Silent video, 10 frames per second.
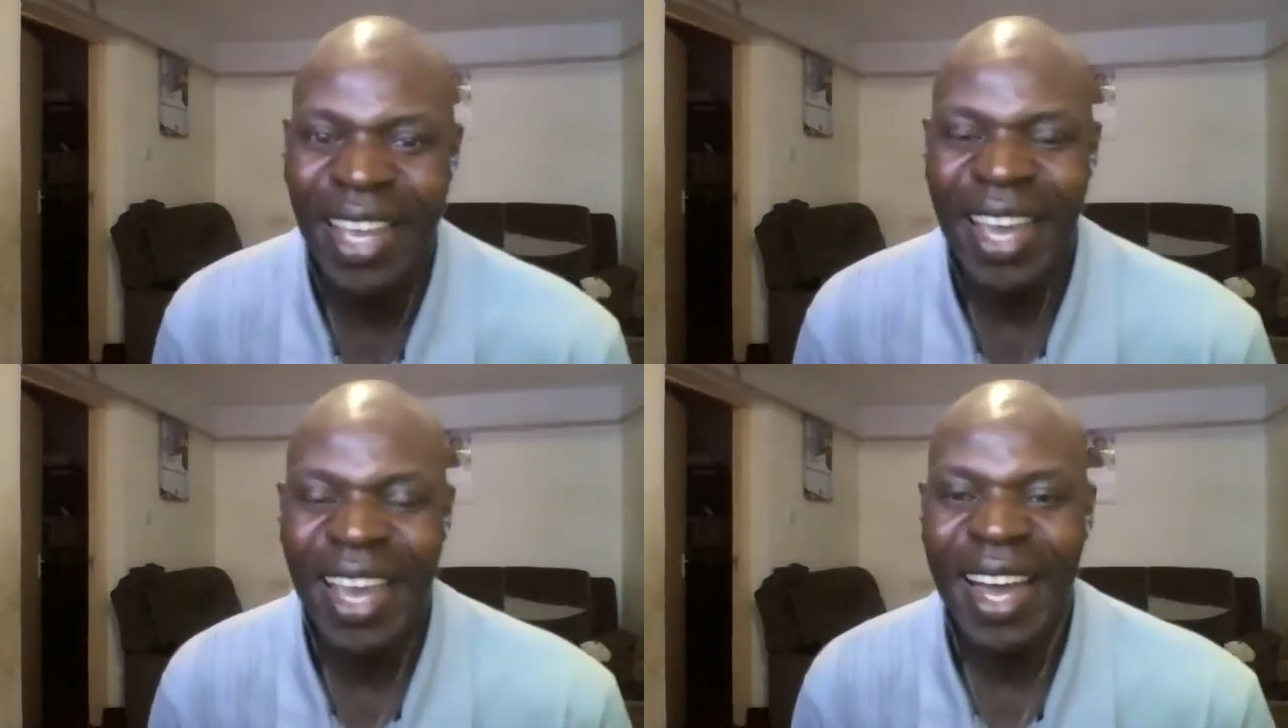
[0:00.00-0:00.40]

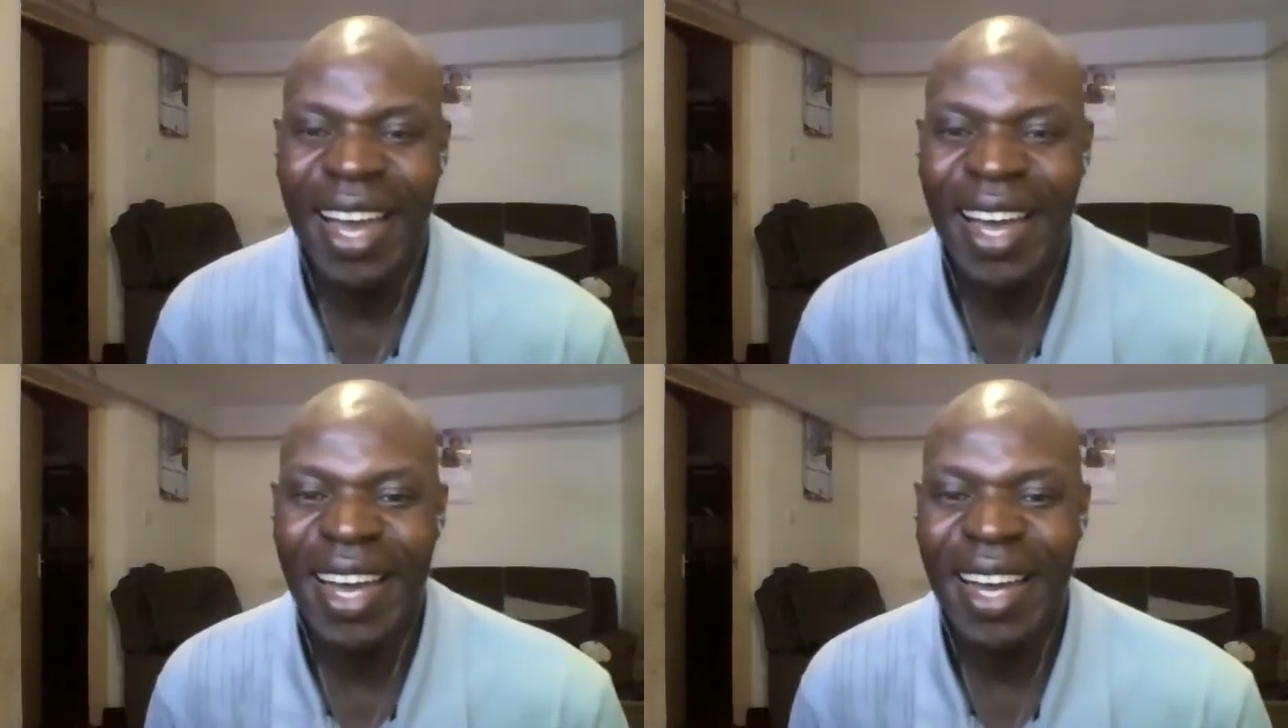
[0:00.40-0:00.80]

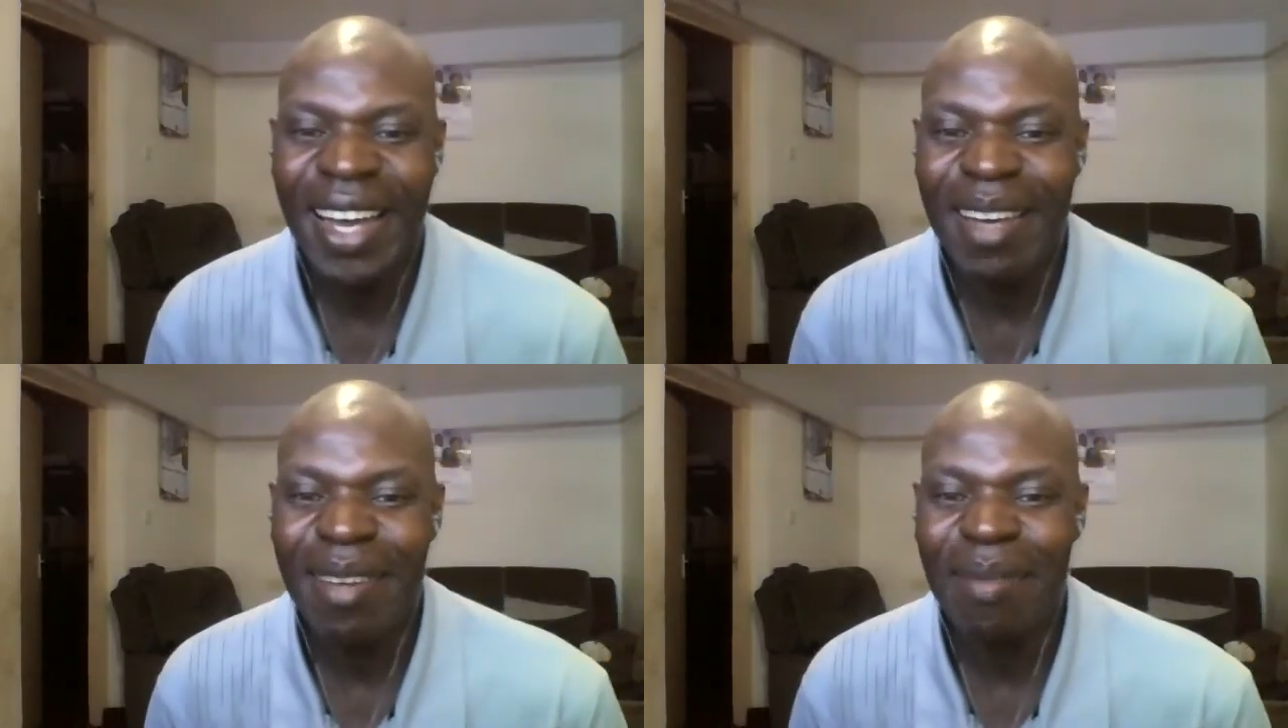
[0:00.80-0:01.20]

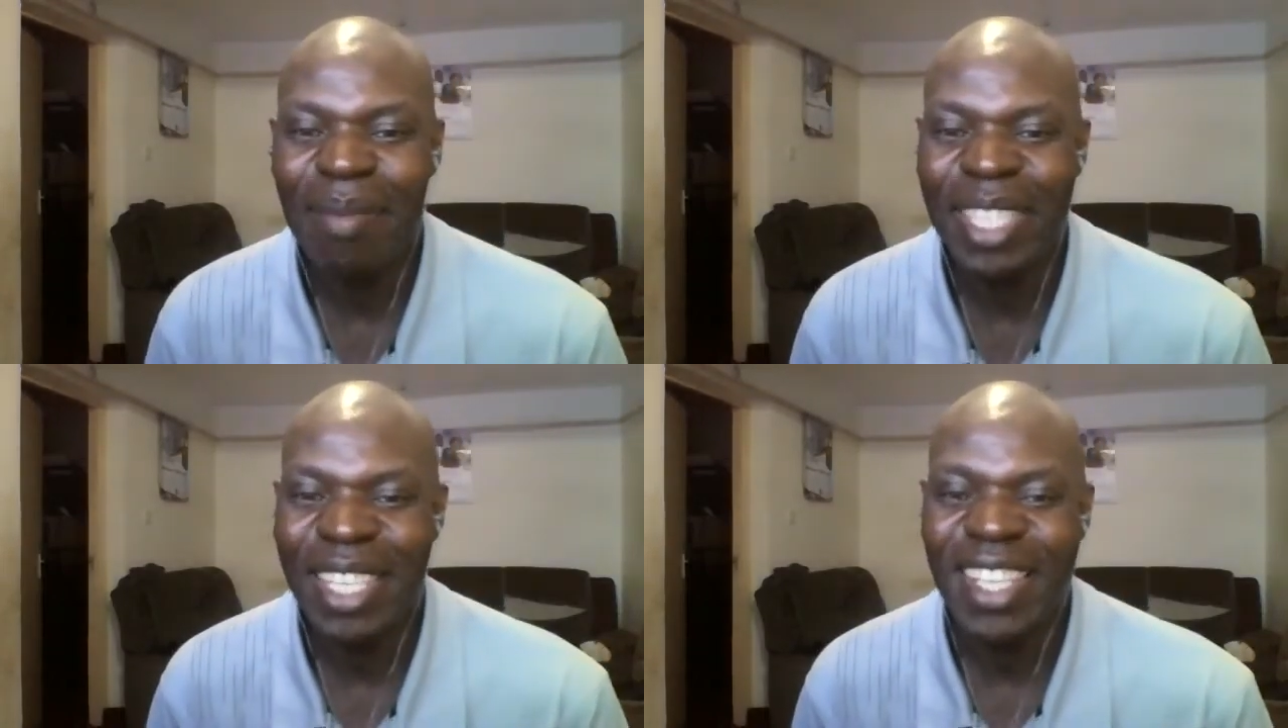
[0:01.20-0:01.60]

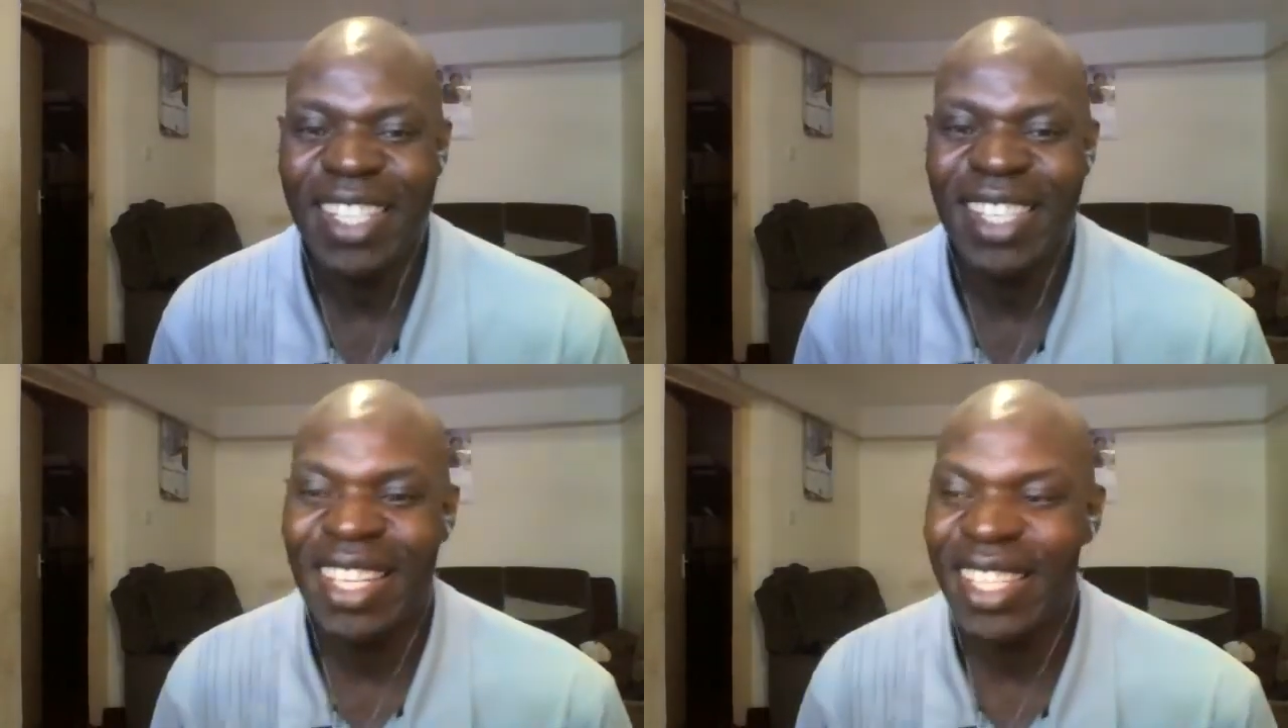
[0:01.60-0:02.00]

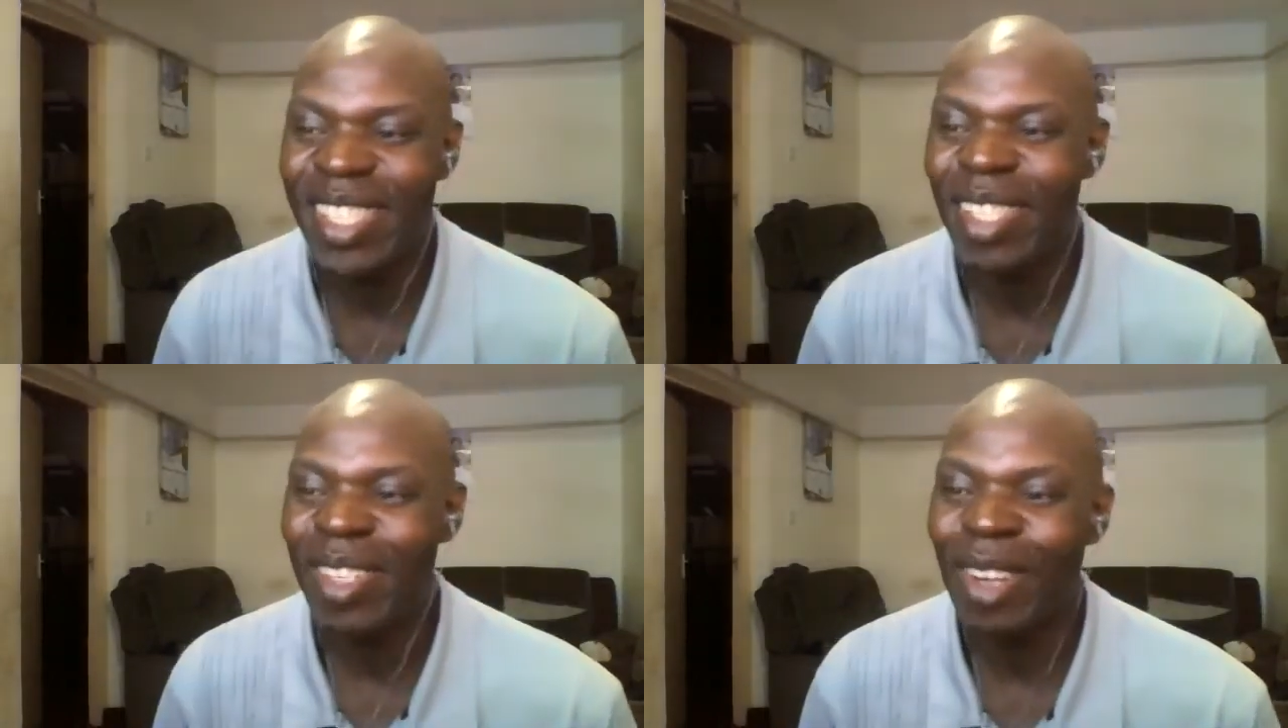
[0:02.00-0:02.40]

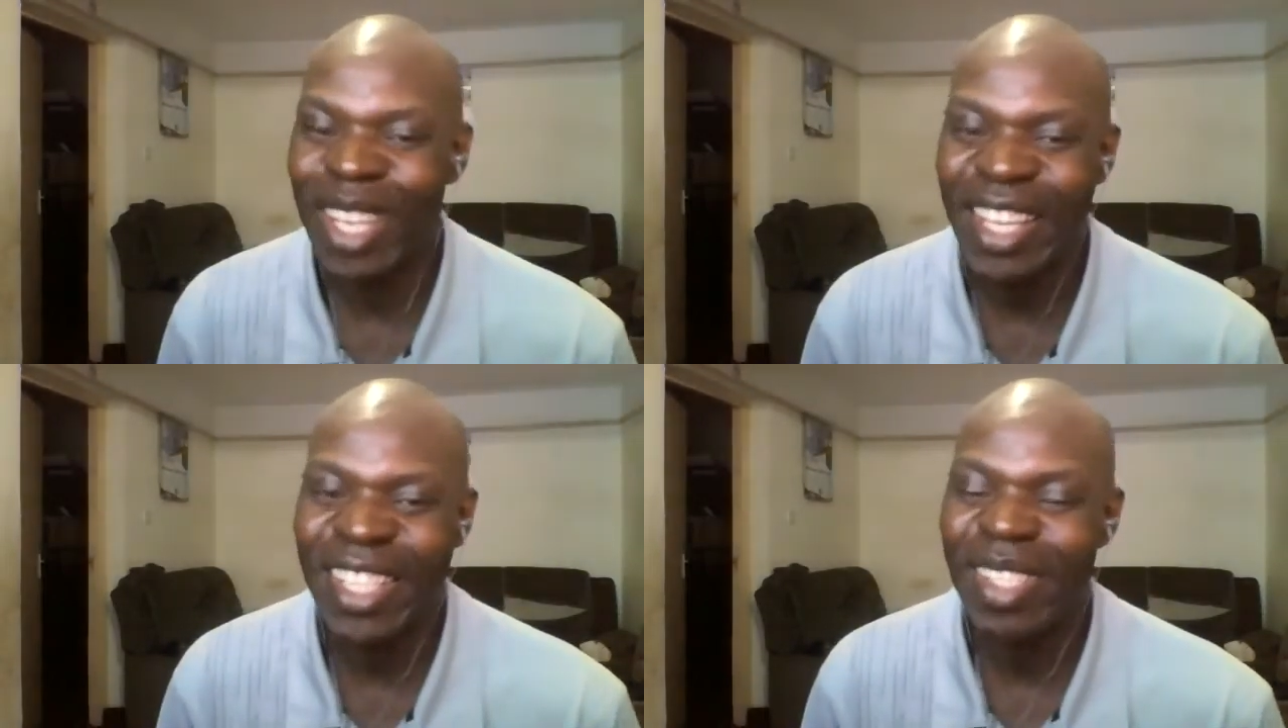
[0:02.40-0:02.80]
misunderstandings and all
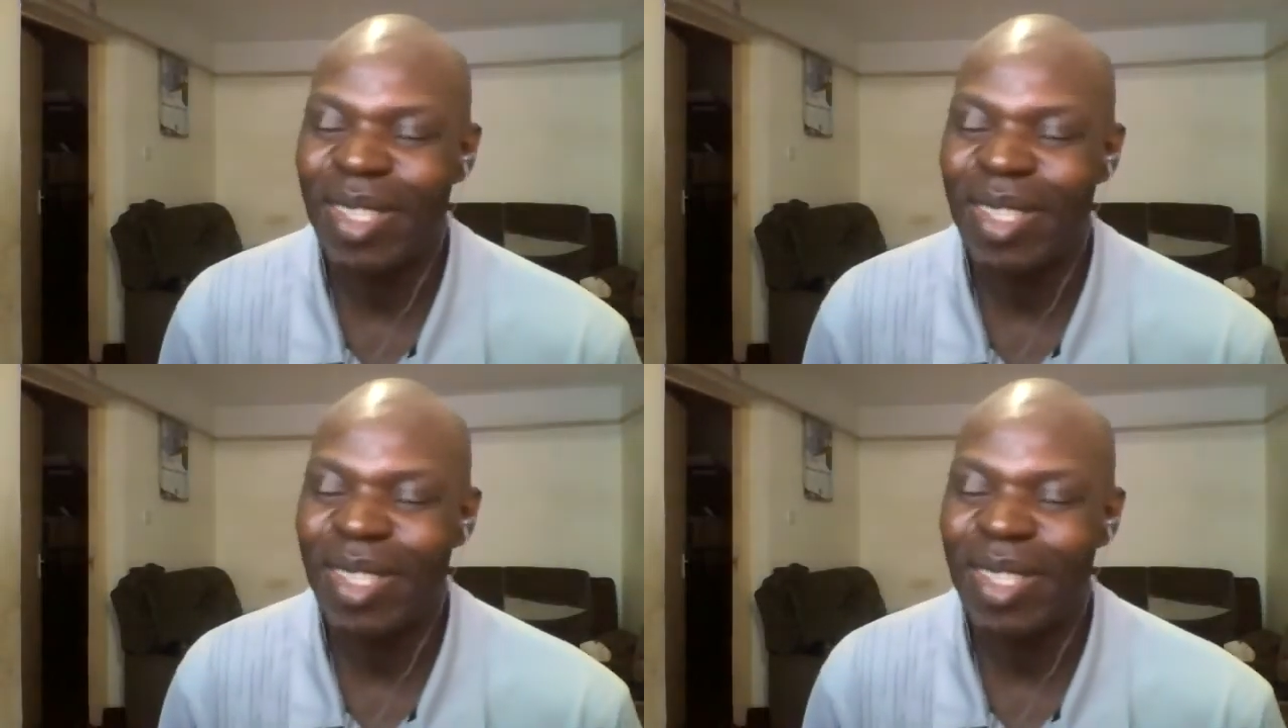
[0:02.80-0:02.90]
that.